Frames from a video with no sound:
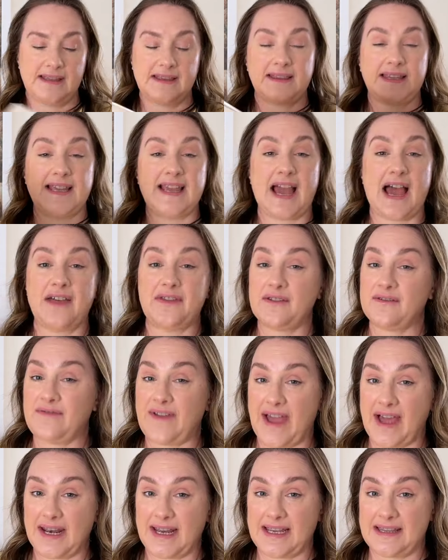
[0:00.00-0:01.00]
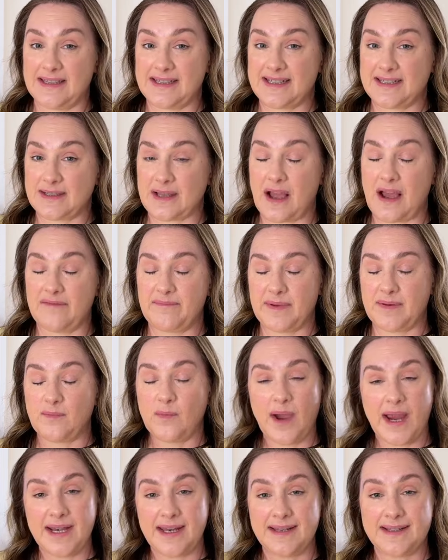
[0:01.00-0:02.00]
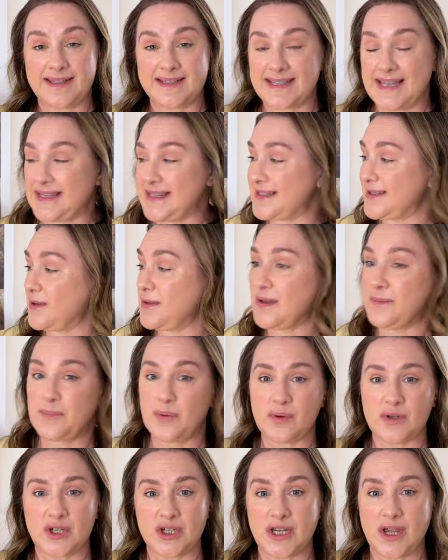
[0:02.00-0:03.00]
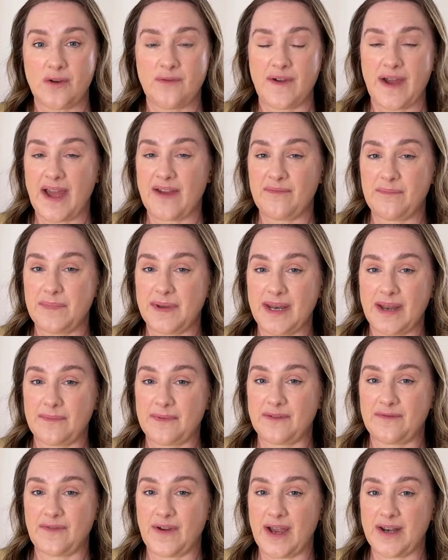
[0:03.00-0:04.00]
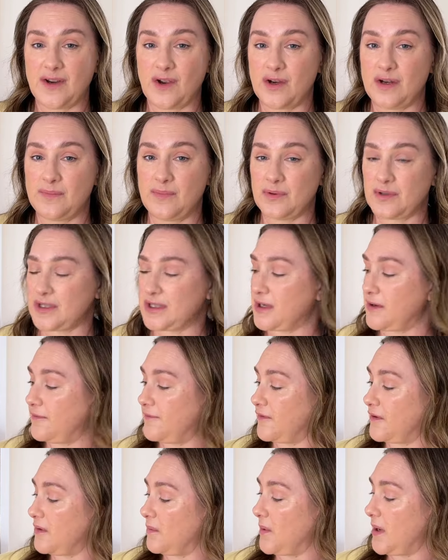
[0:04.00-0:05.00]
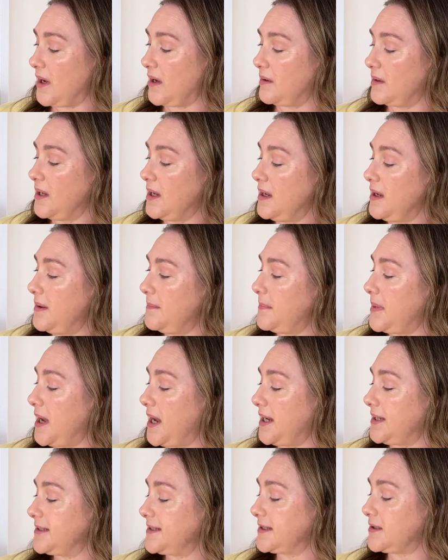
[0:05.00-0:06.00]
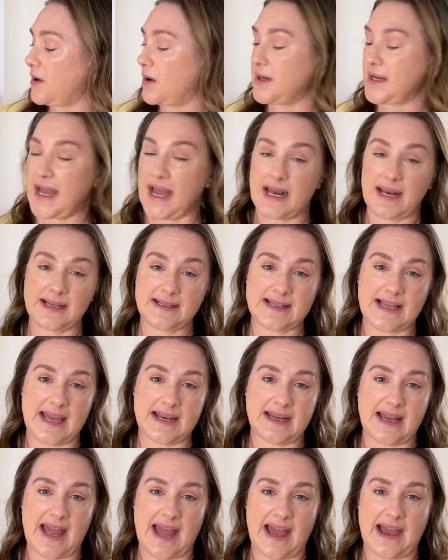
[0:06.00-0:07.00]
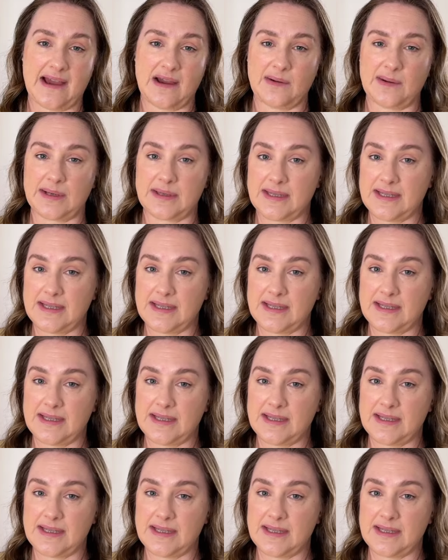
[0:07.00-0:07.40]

The Other Valley, I've been waiting to see this on the bookshelf. I haven't been able to find it on a bookshelf for a while, by Scott Alexander Howard.